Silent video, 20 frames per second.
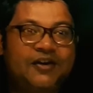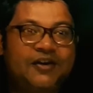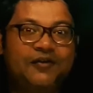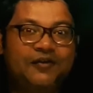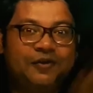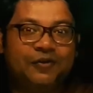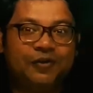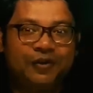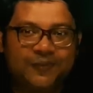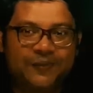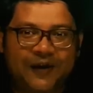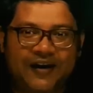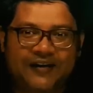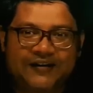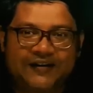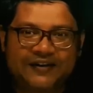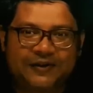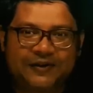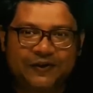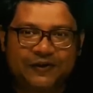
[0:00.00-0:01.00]
of the word
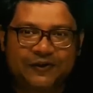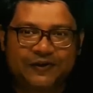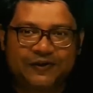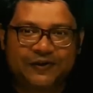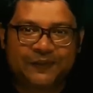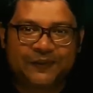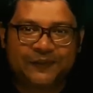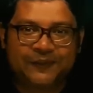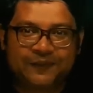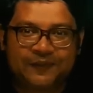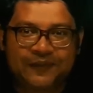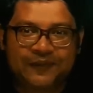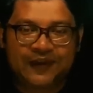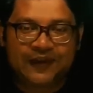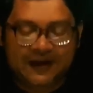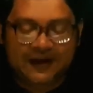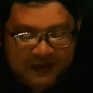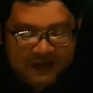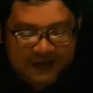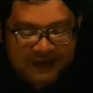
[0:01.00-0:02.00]
parasitos.
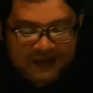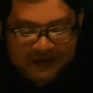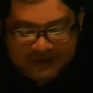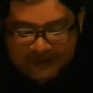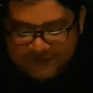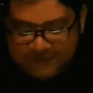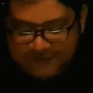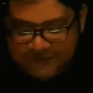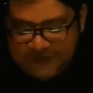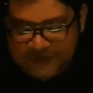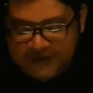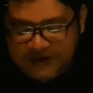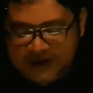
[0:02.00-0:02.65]
Now,